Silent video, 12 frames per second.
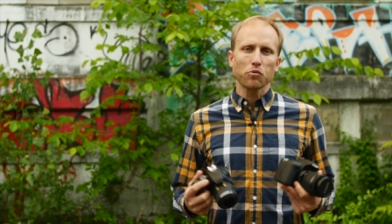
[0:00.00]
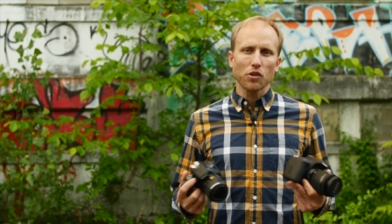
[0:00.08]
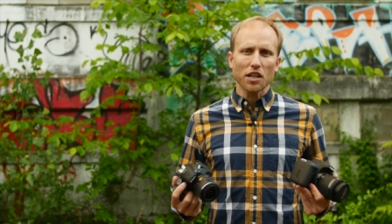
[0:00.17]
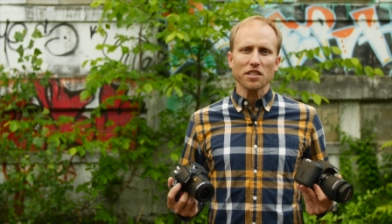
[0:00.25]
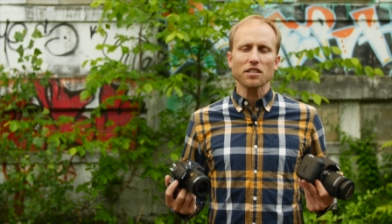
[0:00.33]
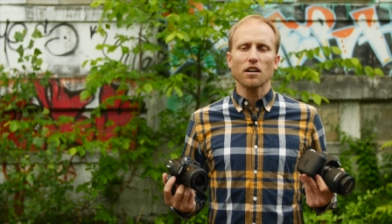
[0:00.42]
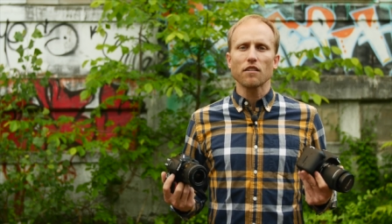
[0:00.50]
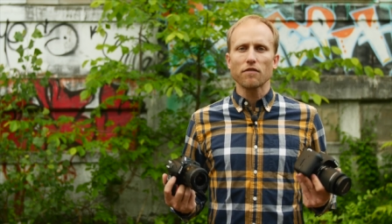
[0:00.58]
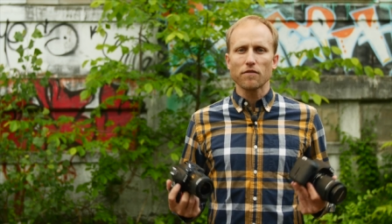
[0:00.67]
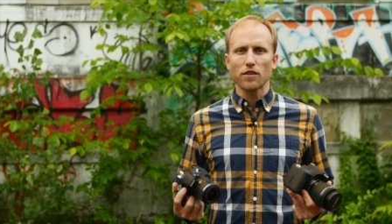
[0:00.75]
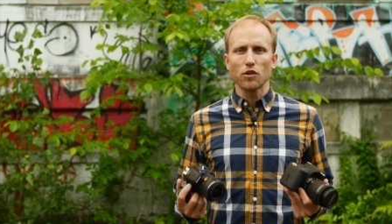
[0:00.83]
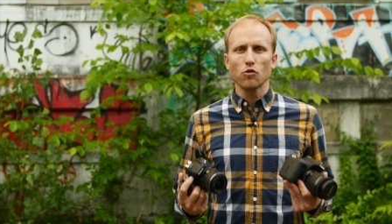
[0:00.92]
plus a
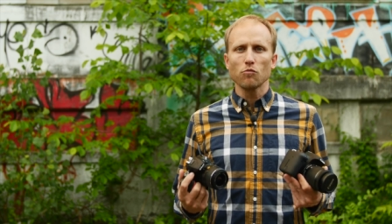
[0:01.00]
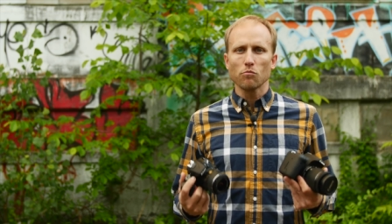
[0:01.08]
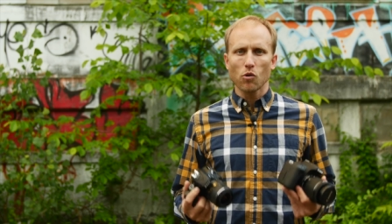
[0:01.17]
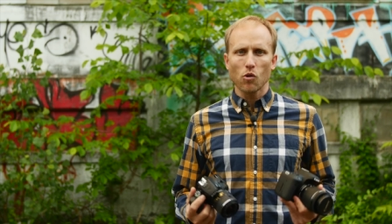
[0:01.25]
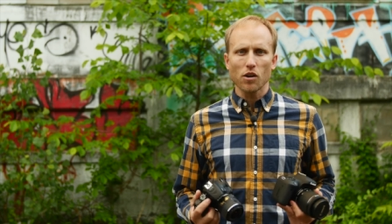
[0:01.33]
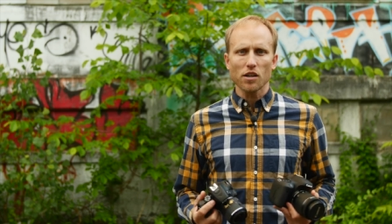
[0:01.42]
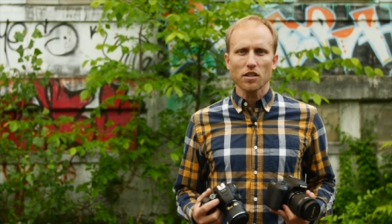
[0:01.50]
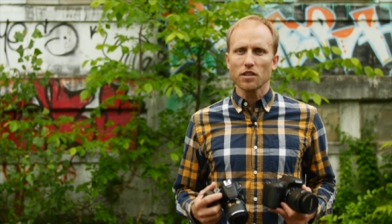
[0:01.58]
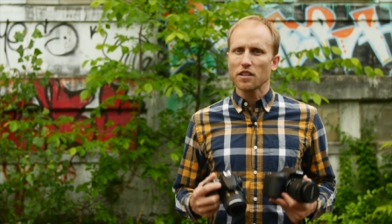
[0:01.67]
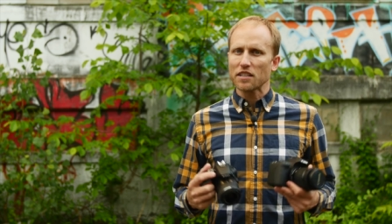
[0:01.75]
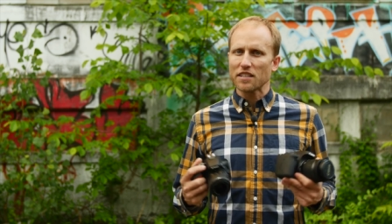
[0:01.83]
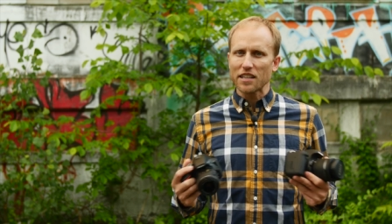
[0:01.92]
few more
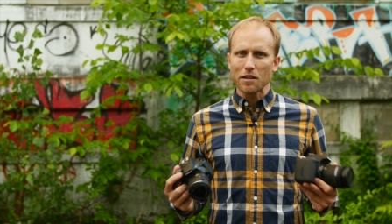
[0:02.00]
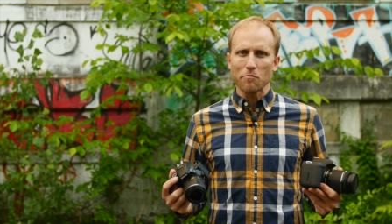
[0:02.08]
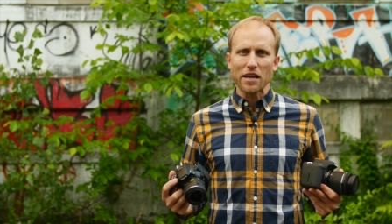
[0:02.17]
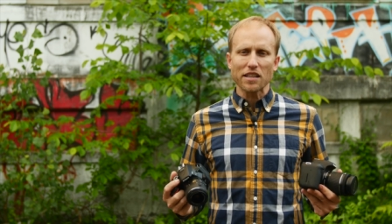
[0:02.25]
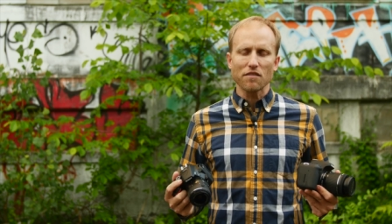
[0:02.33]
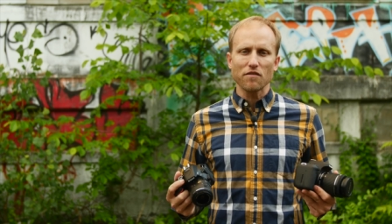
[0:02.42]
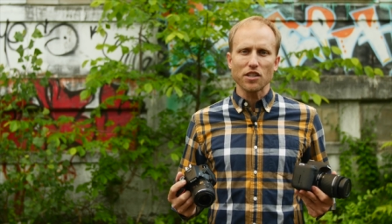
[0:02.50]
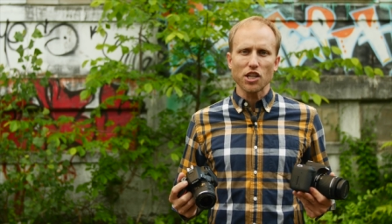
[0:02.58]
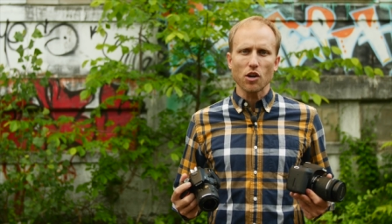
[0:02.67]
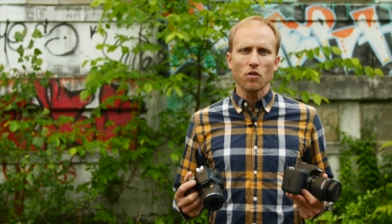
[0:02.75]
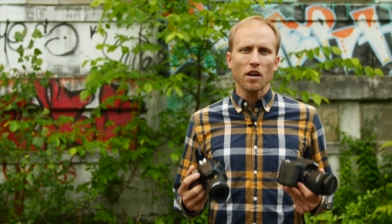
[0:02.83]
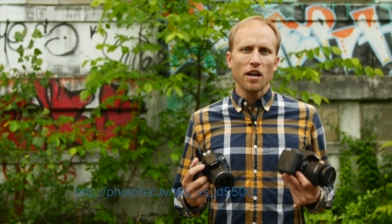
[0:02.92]
that didn't make the
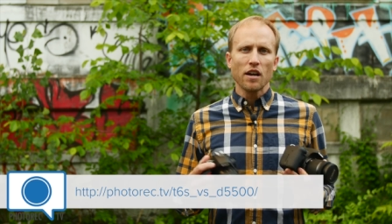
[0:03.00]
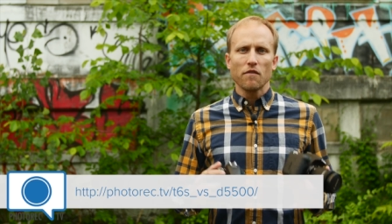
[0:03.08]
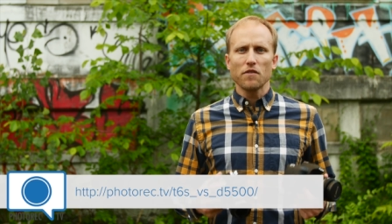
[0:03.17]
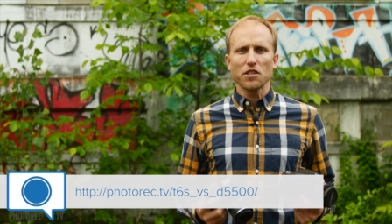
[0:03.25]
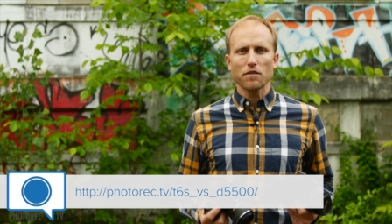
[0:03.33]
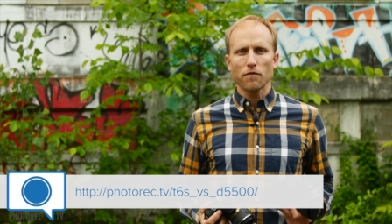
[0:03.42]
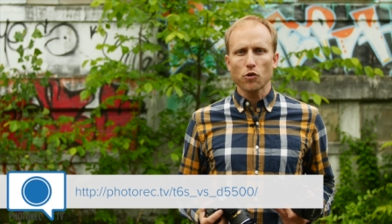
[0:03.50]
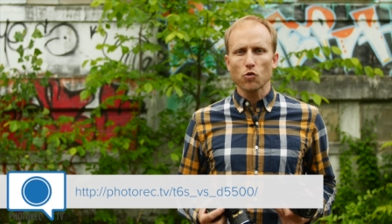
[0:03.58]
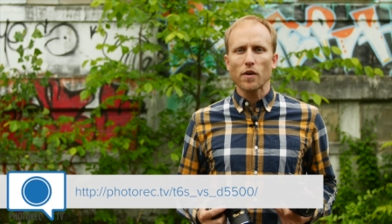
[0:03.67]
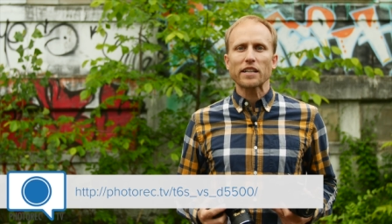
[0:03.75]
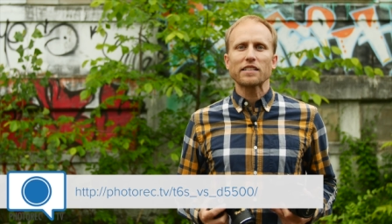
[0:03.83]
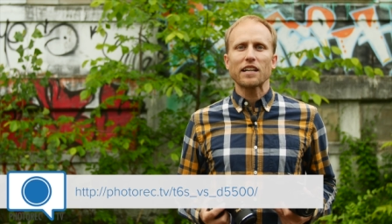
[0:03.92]
video, visit
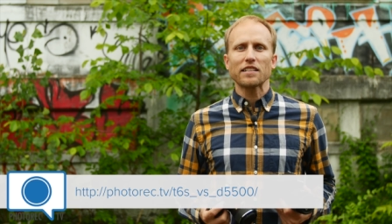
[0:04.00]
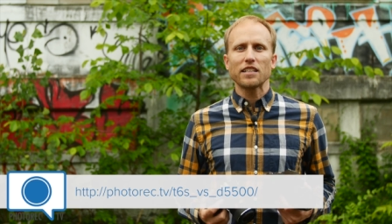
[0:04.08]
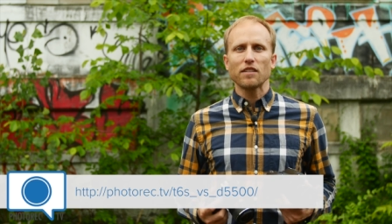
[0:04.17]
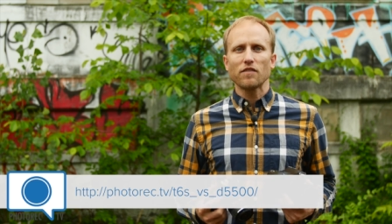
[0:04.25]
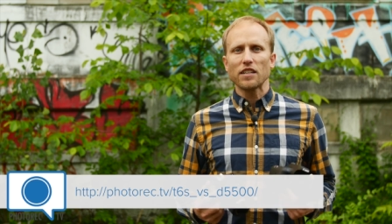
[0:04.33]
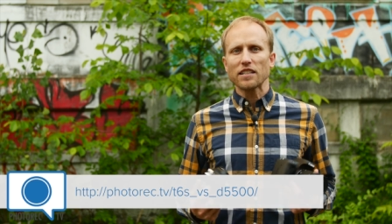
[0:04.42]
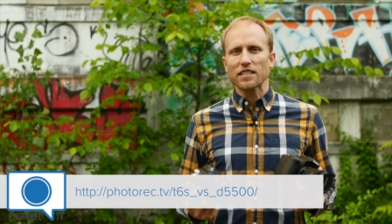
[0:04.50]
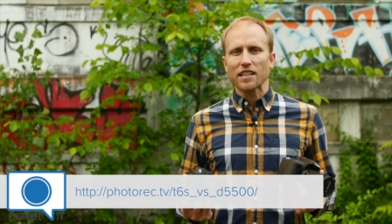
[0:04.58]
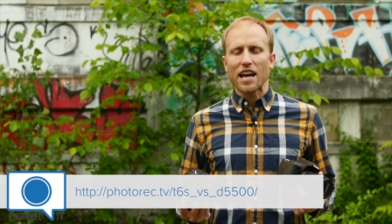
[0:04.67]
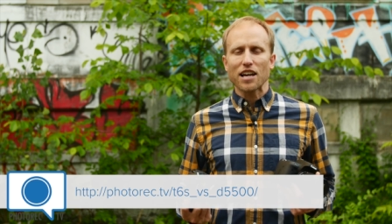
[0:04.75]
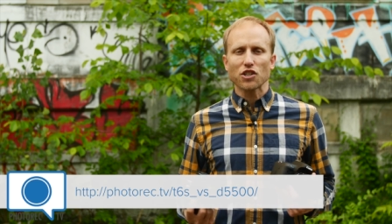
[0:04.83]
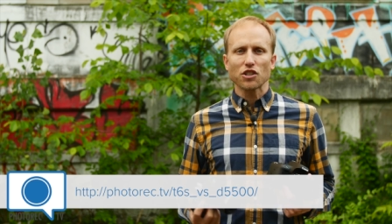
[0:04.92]
photorec.tv
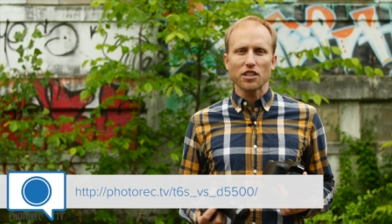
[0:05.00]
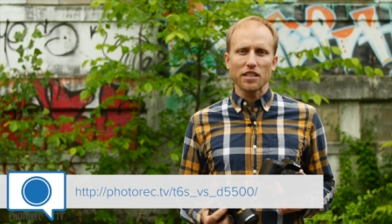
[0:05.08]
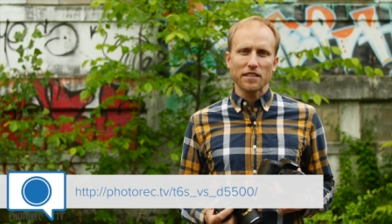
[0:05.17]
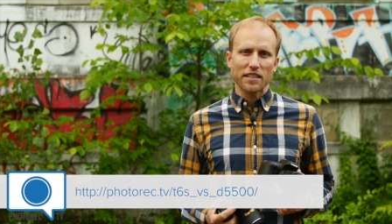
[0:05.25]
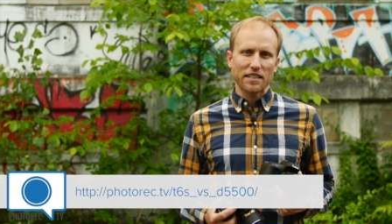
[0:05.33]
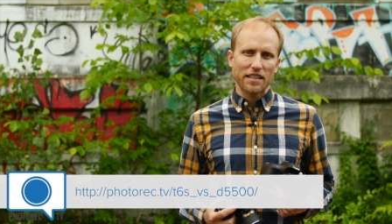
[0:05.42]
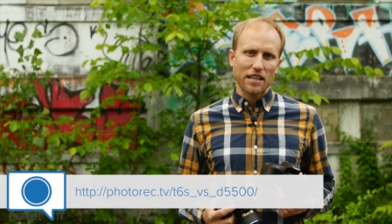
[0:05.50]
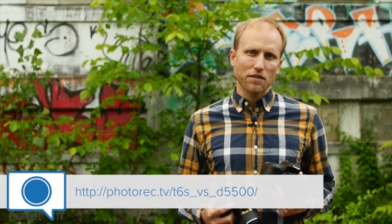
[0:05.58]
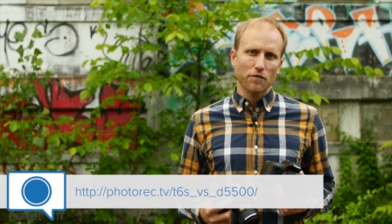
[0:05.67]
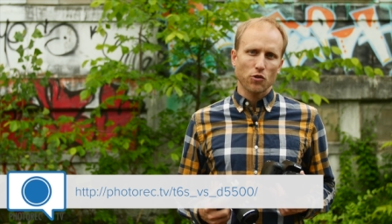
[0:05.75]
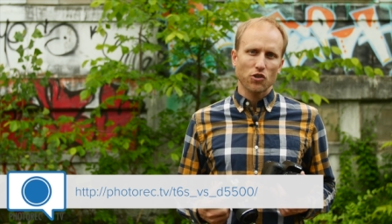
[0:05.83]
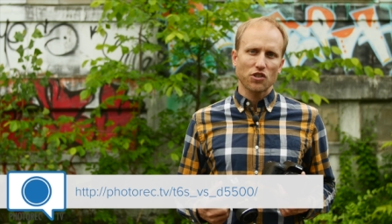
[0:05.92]
slash
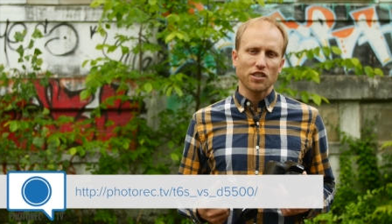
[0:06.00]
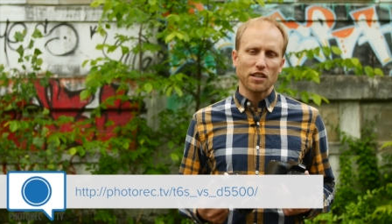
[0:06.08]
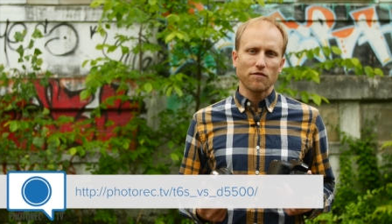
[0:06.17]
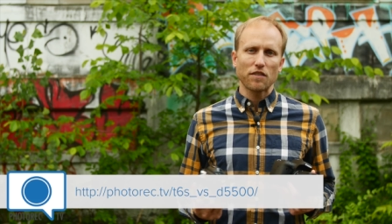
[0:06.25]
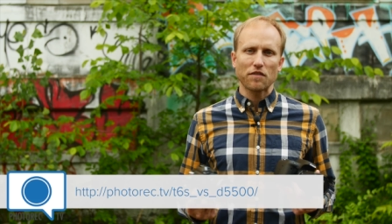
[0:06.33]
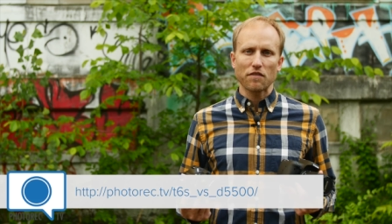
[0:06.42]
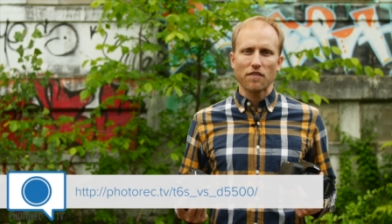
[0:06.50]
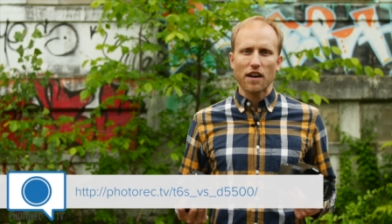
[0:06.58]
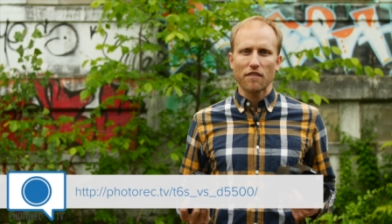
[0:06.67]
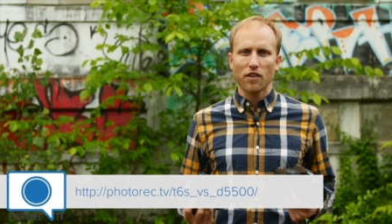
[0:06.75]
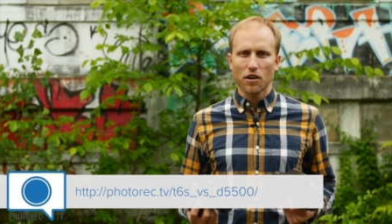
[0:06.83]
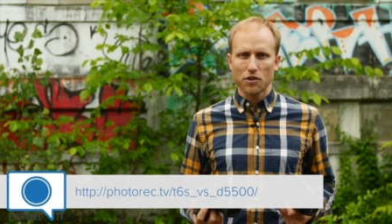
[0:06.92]
T6S versus
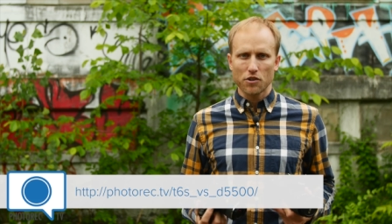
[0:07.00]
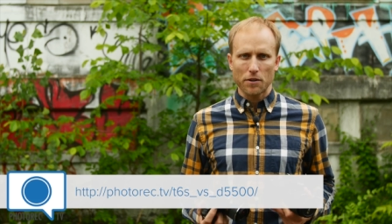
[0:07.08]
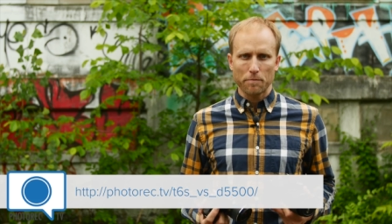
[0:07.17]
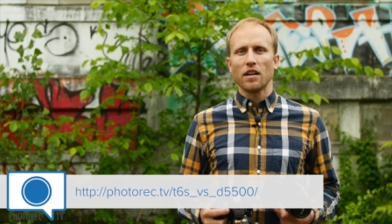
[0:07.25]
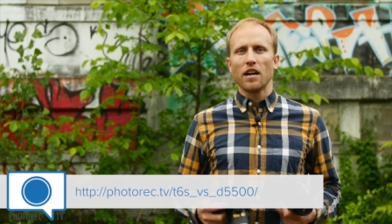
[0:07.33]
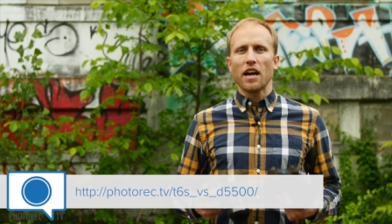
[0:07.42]
D5500.